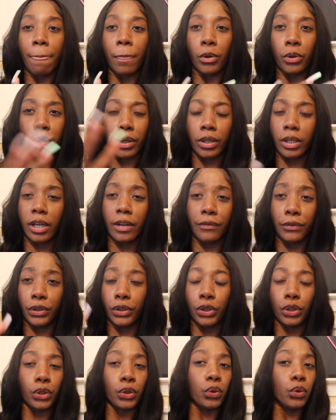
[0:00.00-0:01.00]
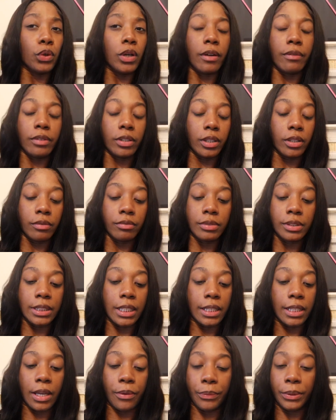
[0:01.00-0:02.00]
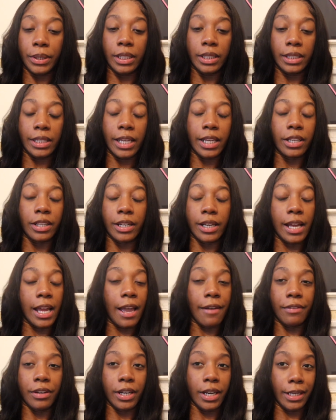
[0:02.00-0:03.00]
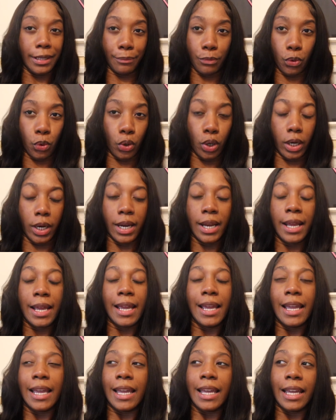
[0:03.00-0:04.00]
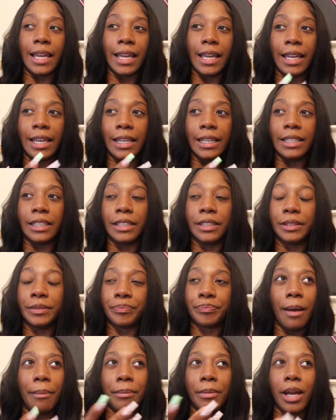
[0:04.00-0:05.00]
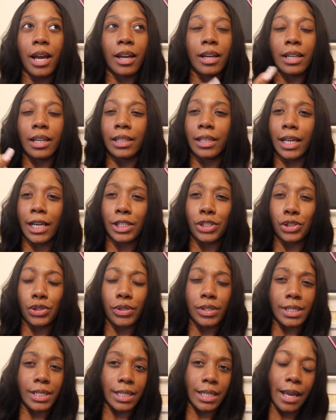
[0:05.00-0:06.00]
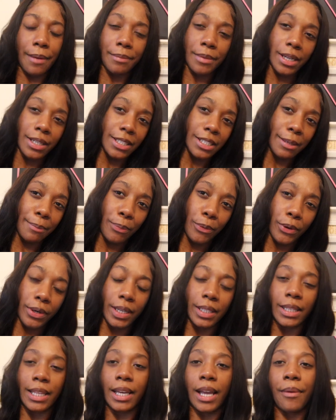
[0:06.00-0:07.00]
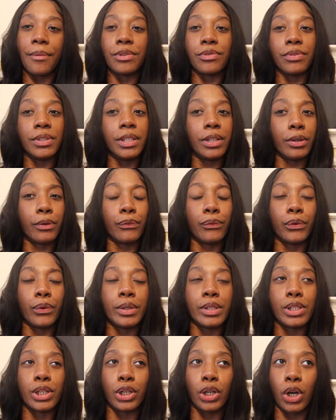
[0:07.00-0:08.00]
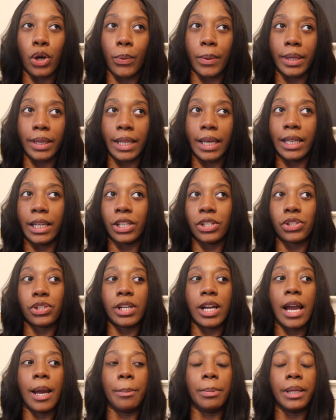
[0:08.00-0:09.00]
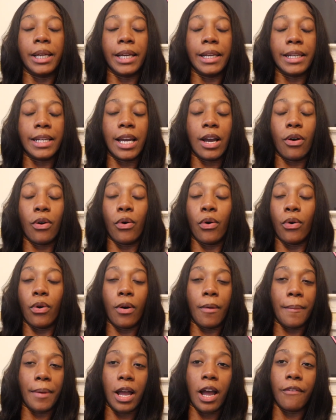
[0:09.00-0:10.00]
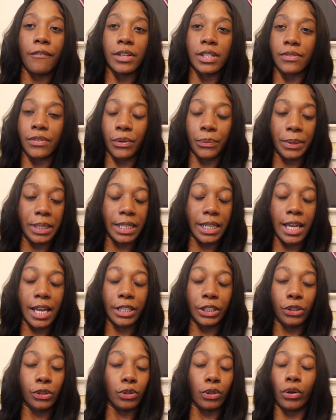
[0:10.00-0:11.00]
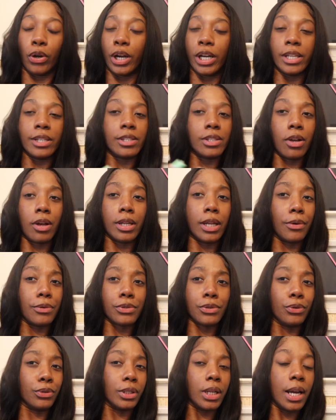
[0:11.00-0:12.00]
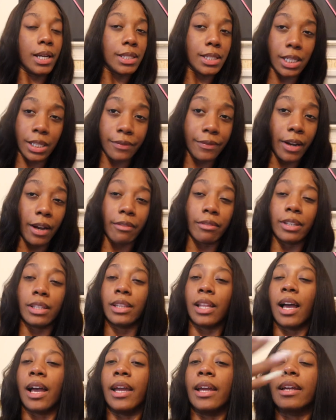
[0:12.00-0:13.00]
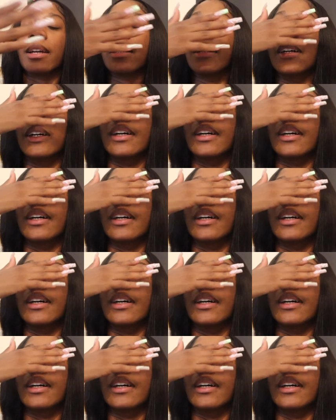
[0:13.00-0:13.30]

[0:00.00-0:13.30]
or governor, whoever, said that we they couldn't have it anymore. And I'm not gonna lie to you and say that I'm not disappointed. Like I was really looking forward to going. Like yesterday, I planned out all my outfits for the weekend. You already saw that was on the itinerary. Like